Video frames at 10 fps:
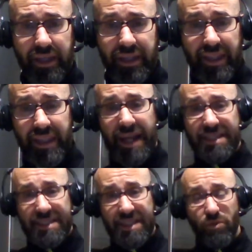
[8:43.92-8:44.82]
then that
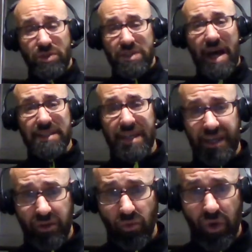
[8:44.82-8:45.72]
sin was not
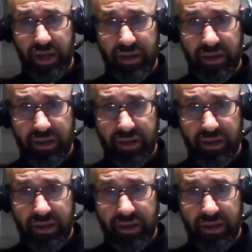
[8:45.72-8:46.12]
taken away.